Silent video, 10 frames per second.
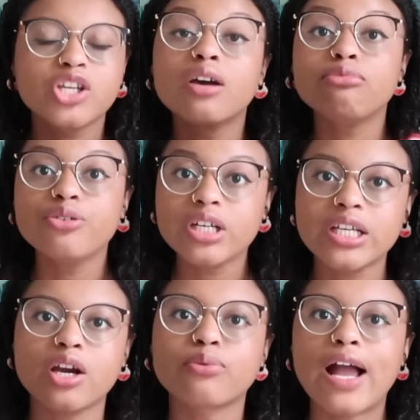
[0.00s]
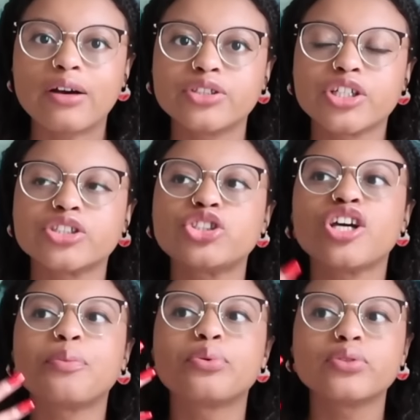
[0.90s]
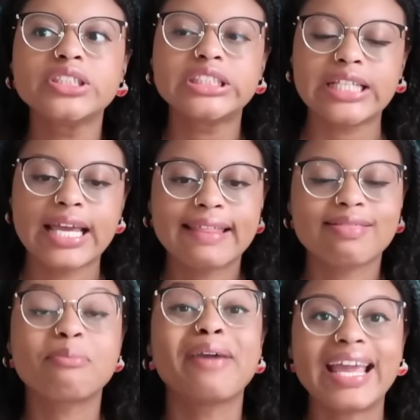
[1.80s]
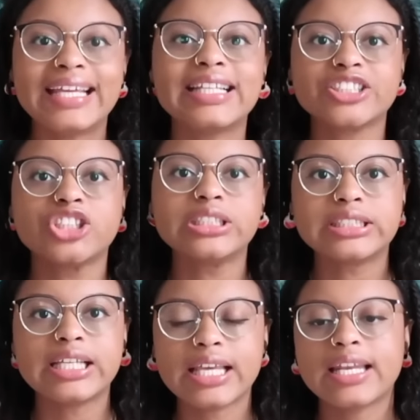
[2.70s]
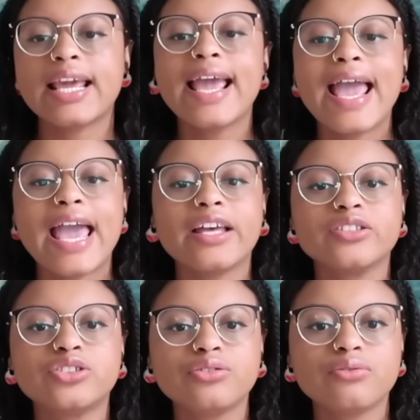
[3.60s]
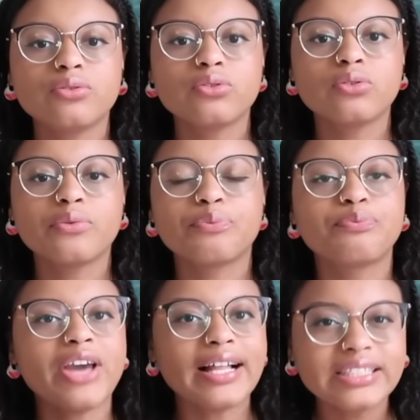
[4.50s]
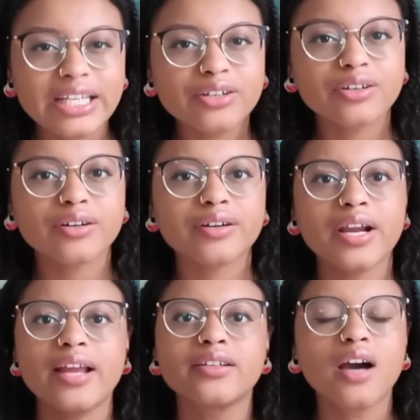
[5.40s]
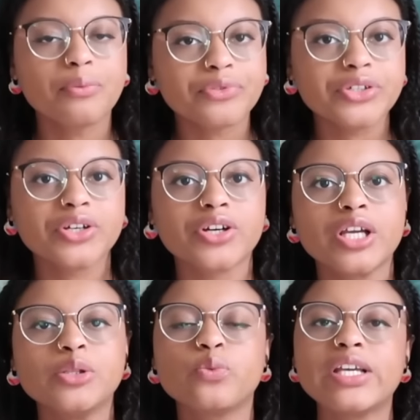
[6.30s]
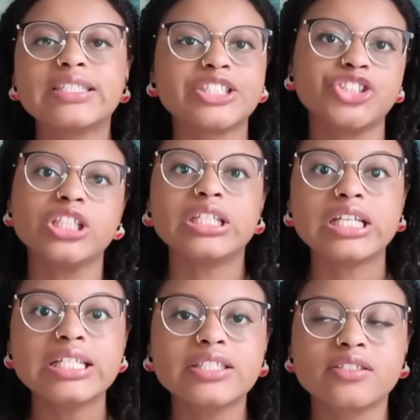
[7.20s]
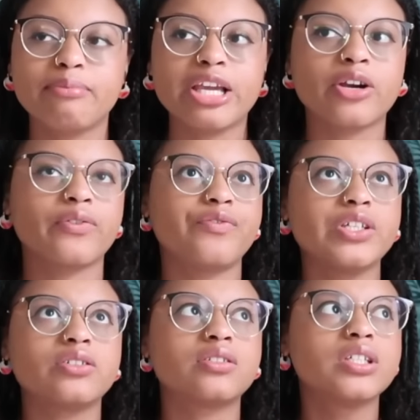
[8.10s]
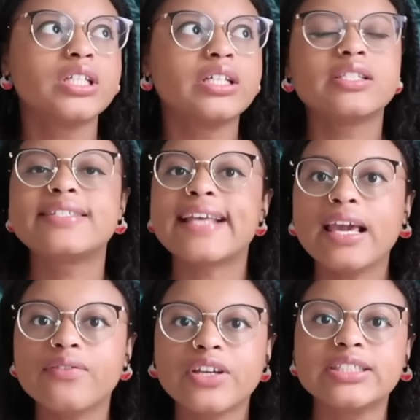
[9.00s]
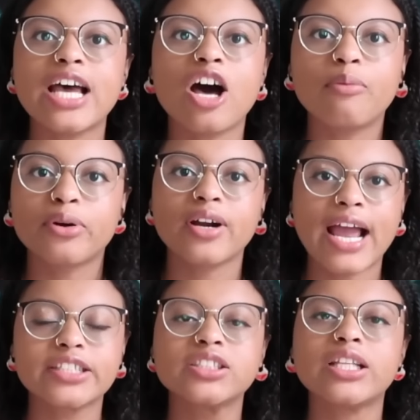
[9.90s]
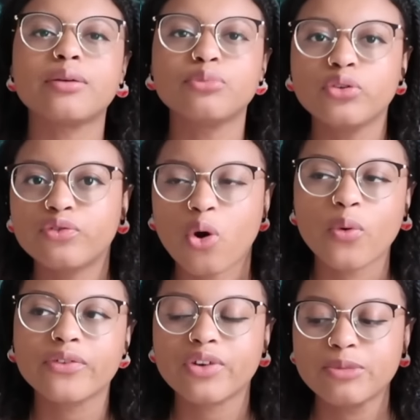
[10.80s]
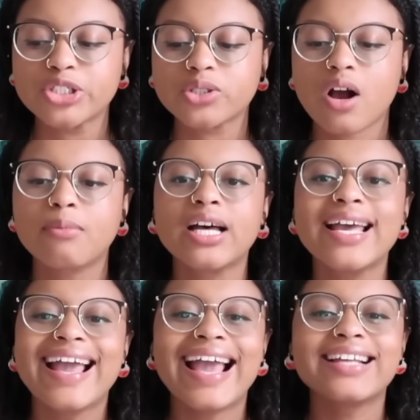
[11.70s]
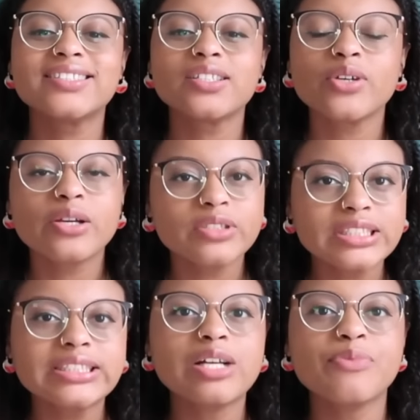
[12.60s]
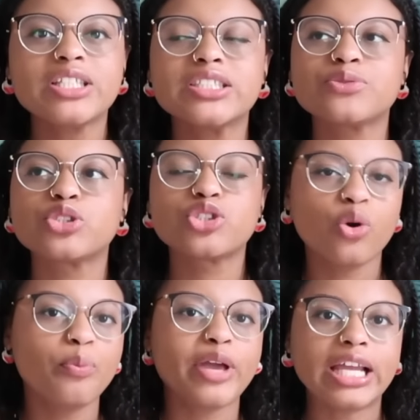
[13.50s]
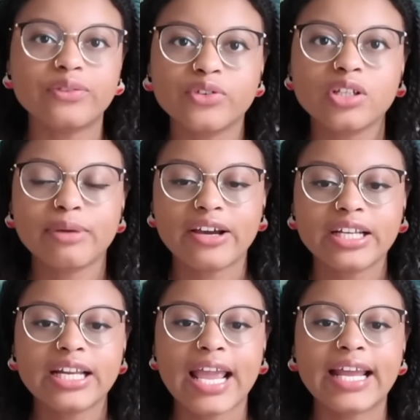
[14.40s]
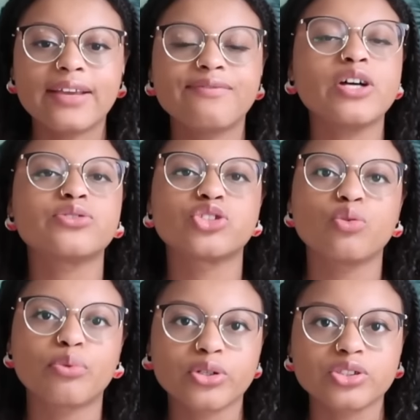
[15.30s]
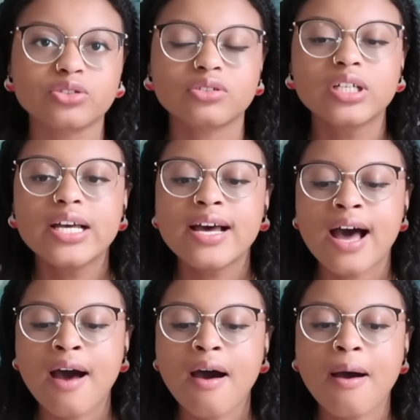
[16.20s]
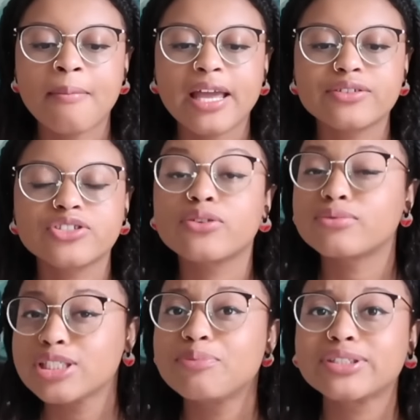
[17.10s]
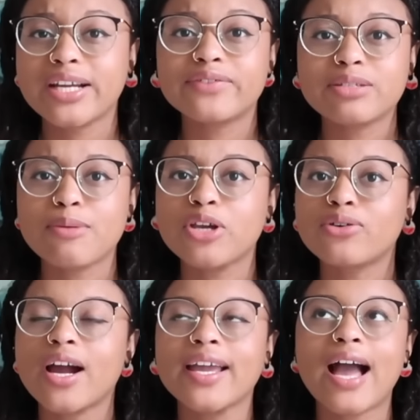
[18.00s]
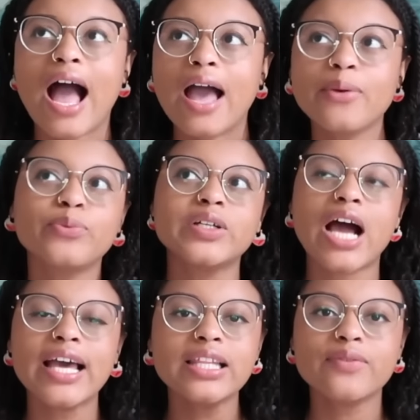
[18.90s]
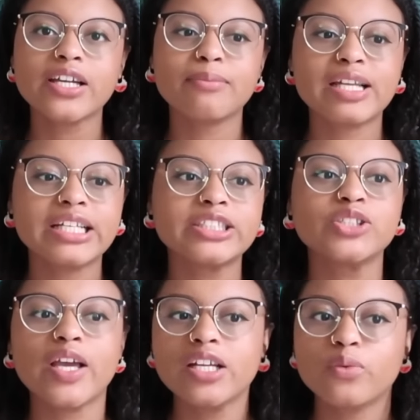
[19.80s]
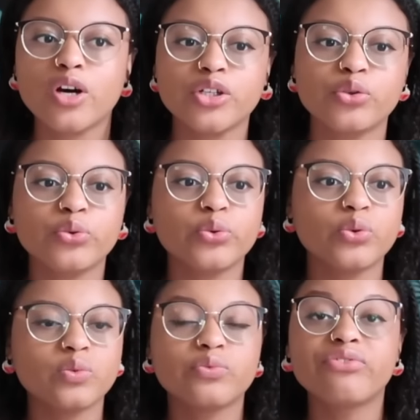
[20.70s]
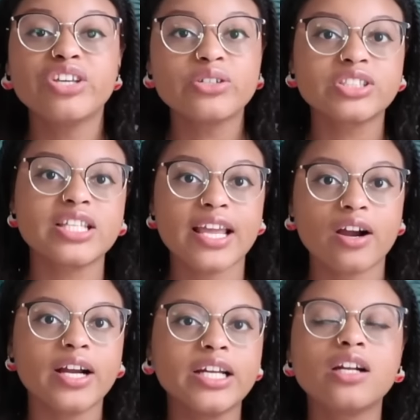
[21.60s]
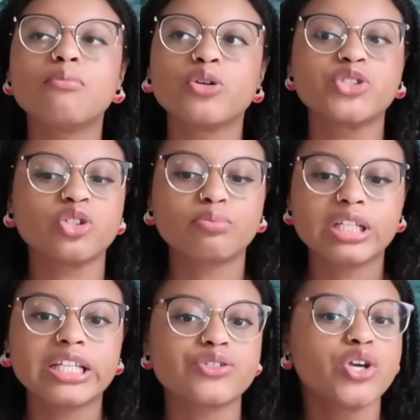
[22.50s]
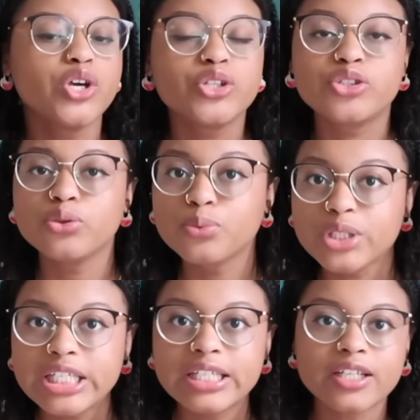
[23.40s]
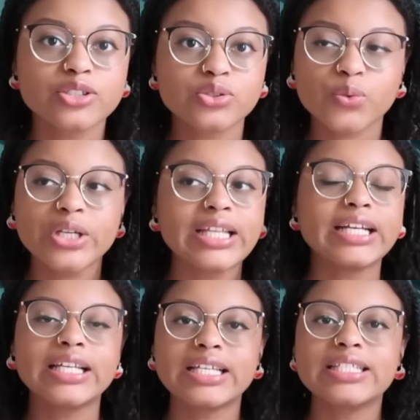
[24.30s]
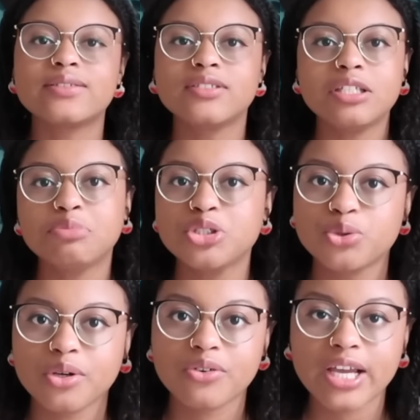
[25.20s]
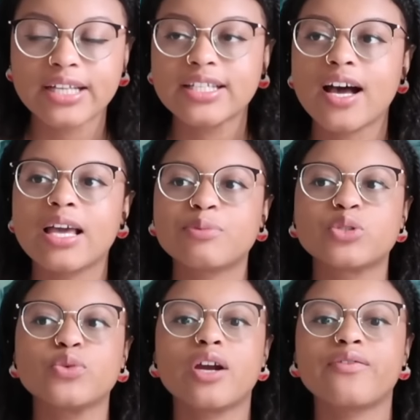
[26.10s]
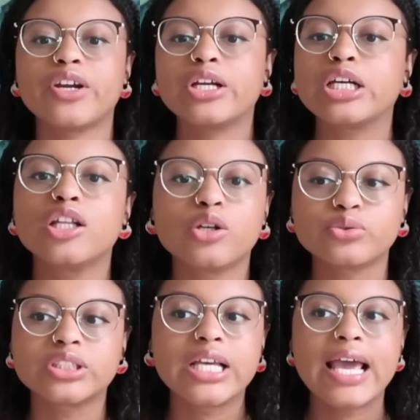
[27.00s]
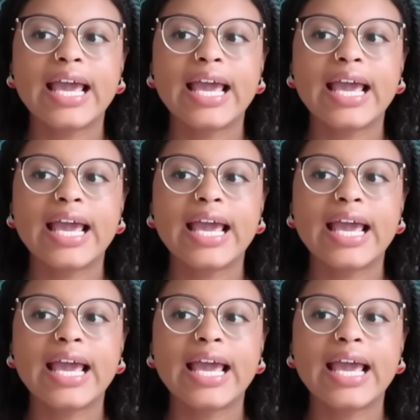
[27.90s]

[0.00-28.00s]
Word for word: community around her to appreciate the pain that she's in and to validate her and comfort her in the ways that she needs to make her feel safe and to help her actually like move forward from this trauma and so it was just something that was so painful about it and it felt so personal um, and so this book definitely made me cry i would highly recommend it to anyone who feels that they are in an emotional place to read a story that is deeply triggering at times we are very close